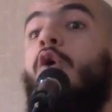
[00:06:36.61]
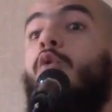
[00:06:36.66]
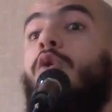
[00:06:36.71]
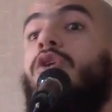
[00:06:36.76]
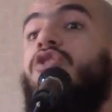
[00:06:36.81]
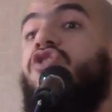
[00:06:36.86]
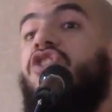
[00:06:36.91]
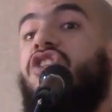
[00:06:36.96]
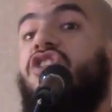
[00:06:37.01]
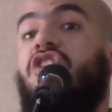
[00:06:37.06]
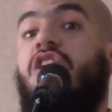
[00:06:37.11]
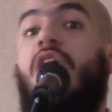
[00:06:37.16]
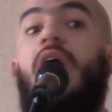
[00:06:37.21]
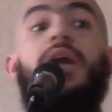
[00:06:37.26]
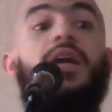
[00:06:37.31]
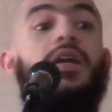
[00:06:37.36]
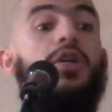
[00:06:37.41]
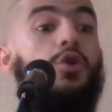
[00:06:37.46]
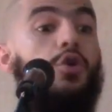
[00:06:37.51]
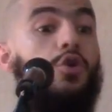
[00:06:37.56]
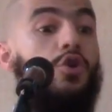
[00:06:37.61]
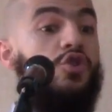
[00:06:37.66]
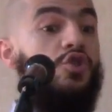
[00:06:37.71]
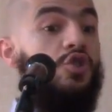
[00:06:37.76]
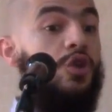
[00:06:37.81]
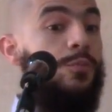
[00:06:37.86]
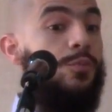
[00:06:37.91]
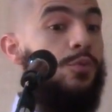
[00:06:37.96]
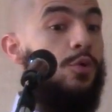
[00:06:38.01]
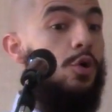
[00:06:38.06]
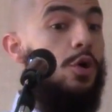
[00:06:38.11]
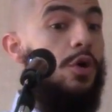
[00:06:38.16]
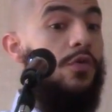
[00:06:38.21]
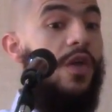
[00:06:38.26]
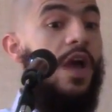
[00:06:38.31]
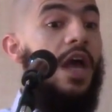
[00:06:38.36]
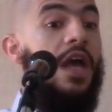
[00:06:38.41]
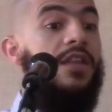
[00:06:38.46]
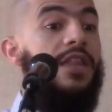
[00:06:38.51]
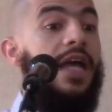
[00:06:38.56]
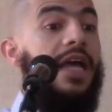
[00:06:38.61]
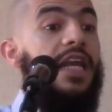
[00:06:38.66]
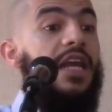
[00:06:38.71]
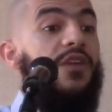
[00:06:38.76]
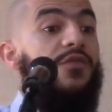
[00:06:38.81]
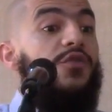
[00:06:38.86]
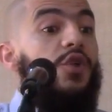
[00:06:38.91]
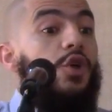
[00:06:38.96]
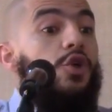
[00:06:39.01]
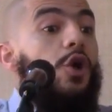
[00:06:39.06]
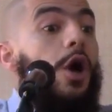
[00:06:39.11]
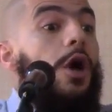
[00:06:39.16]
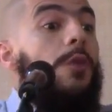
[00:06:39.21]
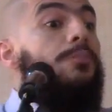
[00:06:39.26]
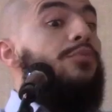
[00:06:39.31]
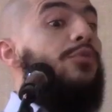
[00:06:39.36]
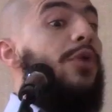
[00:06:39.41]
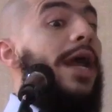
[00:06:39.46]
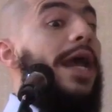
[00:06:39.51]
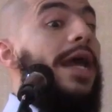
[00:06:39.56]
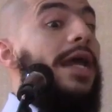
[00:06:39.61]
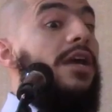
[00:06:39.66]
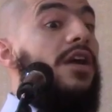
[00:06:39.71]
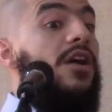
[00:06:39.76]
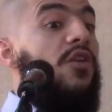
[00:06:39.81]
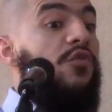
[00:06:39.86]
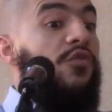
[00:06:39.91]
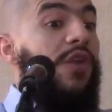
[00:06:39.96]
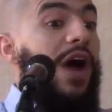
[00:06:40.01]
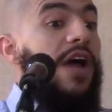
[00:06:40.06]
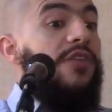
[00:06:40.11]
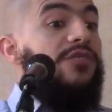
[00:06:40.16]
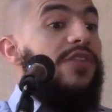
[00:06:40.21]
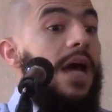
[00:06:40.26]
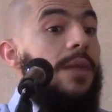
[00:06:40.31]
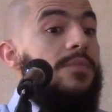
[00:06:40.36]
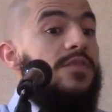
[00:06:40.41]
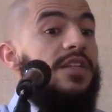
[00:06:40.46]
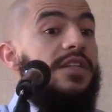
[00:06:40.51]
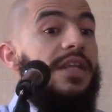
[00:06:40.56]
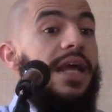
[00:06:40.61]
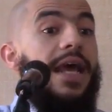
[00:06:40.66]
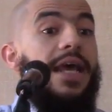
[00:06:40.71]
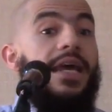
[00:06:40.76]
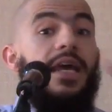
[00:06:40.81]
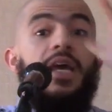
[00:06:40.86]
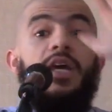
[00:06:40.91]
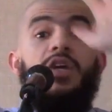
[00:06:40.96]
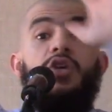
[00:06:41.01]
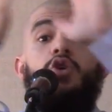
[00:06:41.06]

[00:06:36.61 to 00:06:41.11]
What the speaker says: which the scholar used to prove that if you don't pray five times a day,